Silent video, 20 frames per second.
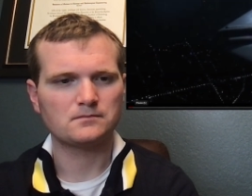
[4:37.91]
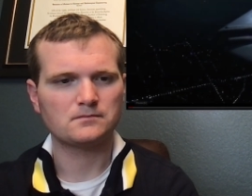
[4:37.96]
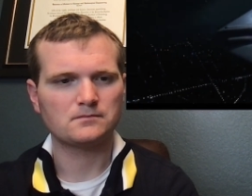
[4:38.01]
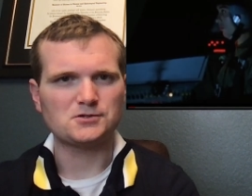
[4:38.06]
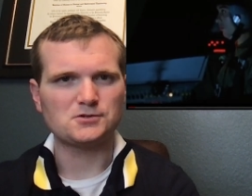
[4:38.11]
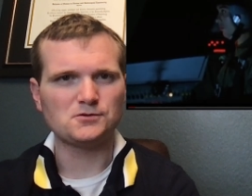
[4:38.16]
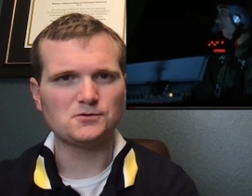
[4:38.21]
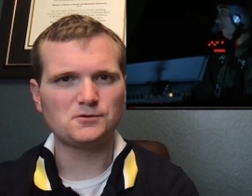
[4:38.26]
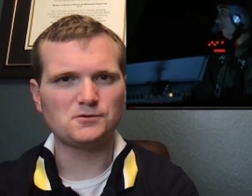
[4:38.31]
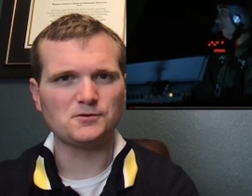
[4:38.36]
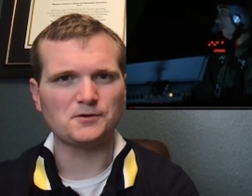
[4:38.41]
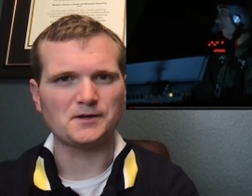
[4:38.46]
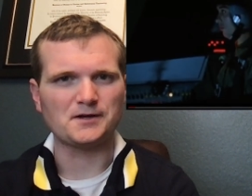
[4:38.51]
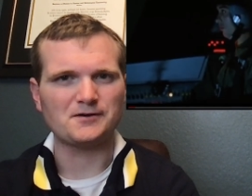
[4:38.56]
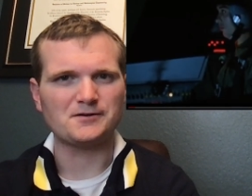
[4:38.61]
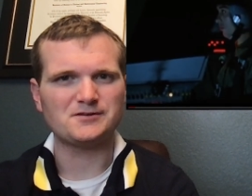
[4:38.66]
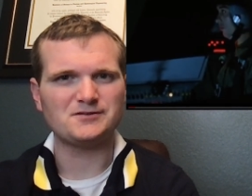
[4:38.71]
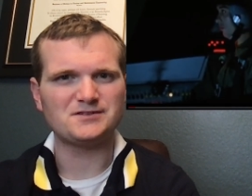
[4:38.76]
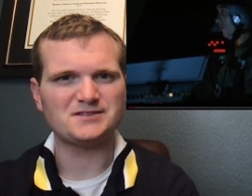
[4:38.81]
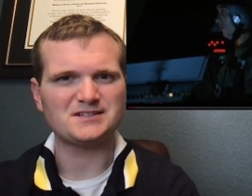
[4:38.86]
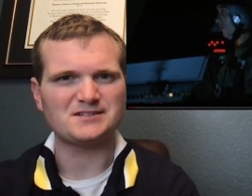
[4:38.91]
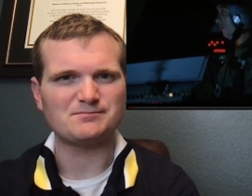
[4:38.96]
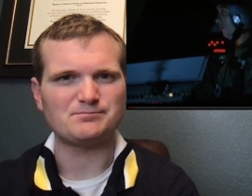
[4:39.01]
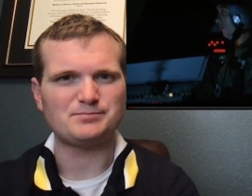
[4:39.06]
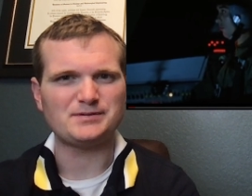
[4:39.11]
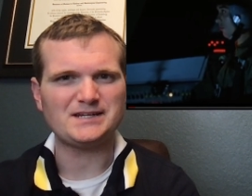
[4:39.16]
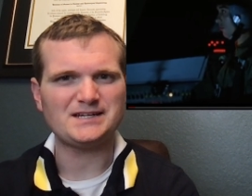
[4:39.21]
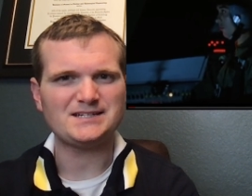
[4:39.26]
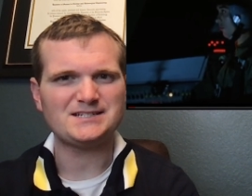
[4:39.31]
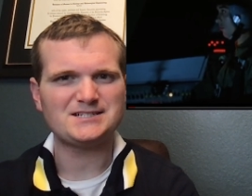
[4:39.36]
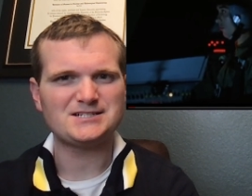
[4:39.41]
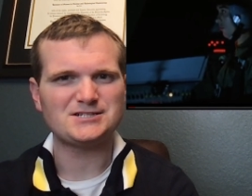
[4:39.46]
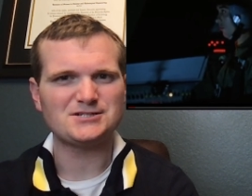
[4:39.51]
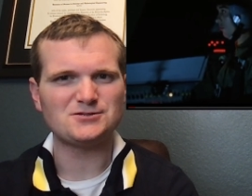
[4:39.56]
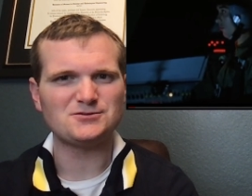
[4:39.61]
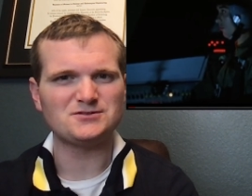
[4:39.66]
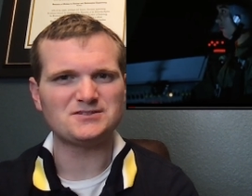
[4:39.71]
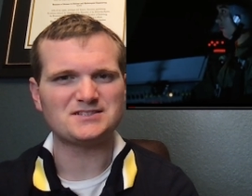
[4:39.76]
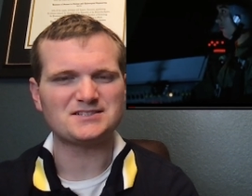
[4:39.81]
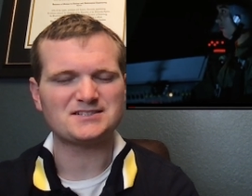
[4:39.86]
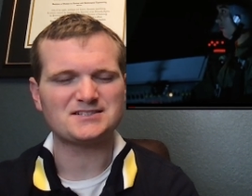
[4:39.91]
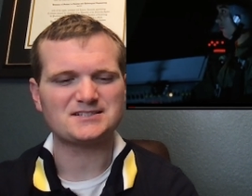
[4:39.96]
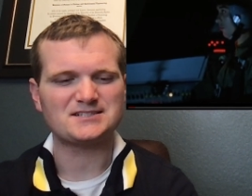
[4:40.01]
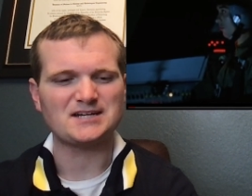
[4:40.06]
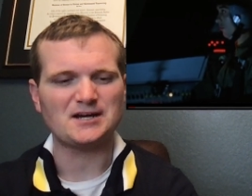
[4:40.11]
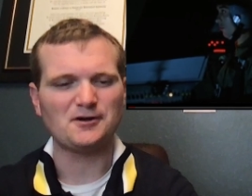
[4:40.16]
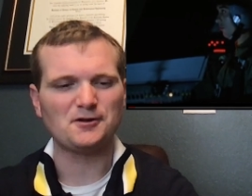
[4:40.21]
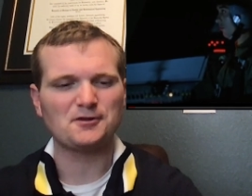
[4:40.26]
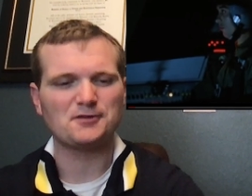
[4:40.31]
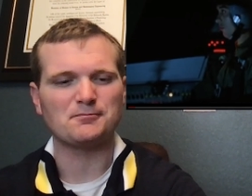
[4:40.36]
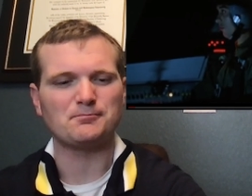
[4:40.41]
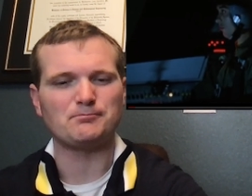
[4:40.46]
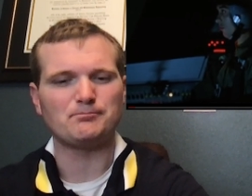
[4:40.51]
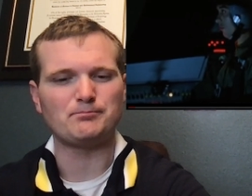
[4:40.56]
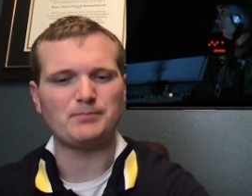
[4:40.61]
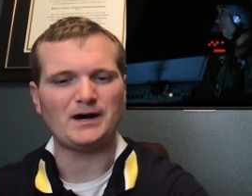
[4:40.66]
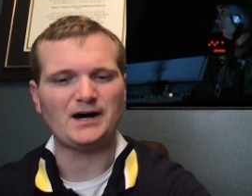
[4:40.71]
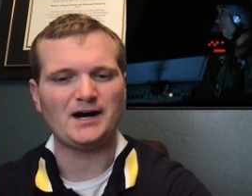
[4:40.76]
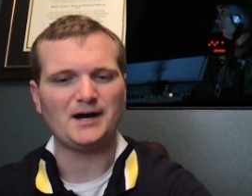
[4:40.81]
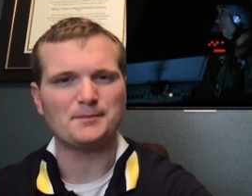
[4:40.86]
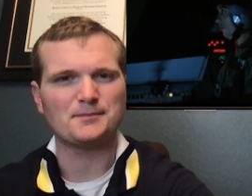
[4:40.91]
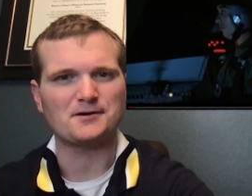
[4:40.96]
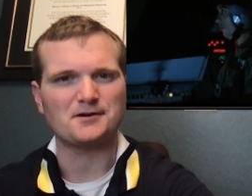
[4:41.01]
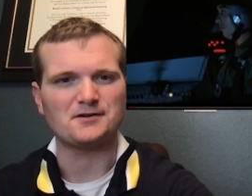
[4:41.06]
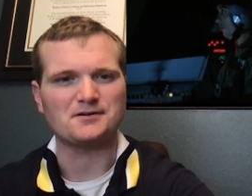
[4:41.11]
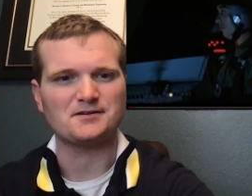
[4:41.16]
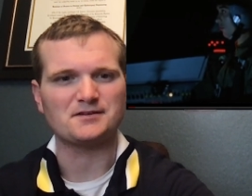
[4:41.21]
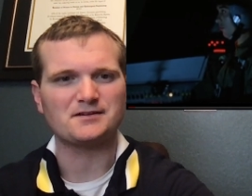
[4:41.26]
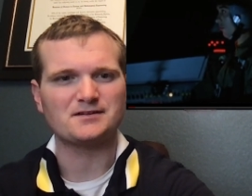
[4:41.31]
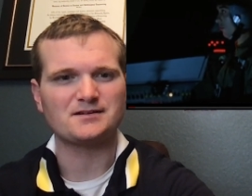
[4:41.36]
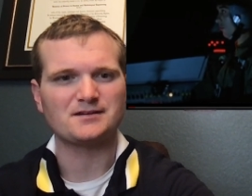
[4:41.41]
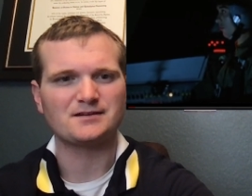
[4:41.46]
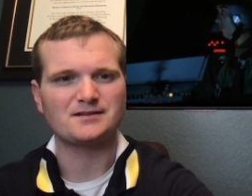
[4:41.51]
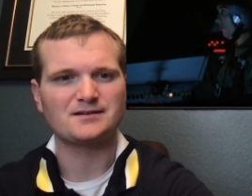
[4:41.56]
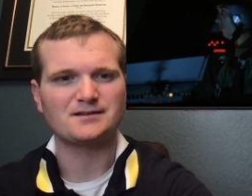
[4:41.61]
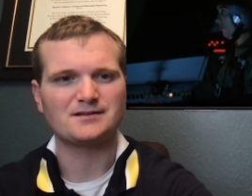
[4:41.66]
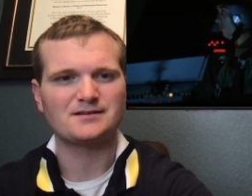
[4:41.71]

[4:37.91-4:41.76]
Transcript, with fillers: Cool, they were using B-2 stealth bombers.